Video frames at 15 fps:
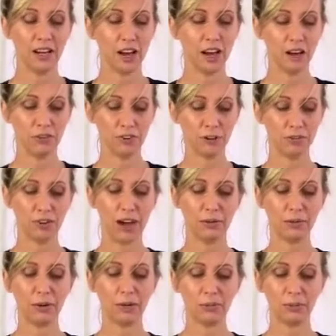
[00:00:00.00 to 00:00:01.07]
of your
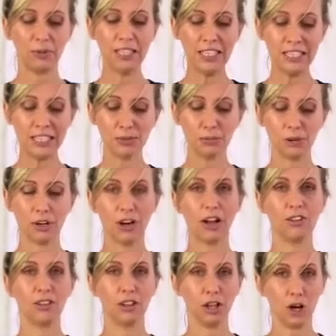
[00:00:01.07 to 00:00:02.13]
fabric, please put it
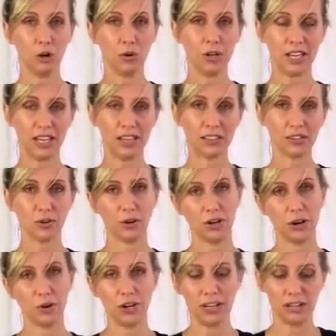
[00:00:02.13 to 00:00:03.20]
on low heat or
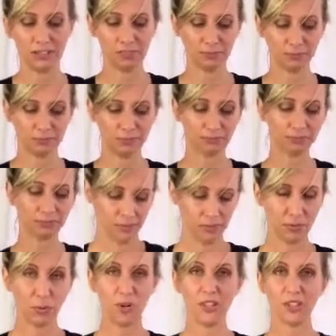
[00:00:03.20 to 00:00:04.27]
no heat.
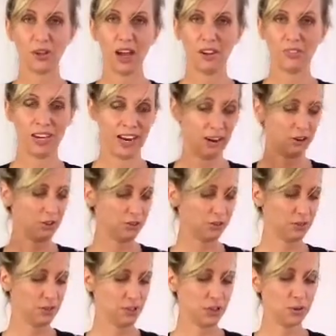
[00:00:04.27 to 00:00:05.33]
Once you have it out,
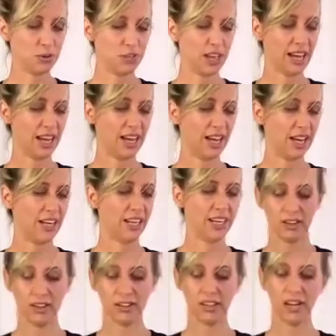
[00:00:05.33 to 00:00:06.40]
you can
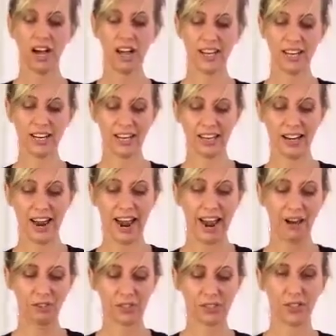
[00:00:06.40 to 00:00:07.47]
cut it in
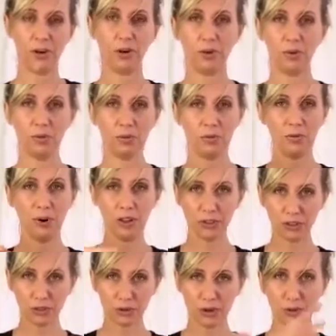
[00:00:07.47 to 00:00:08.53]
half. So not the
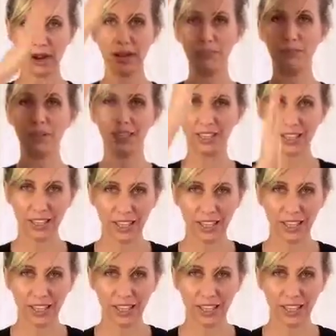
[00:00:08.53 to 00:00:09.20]
short way, but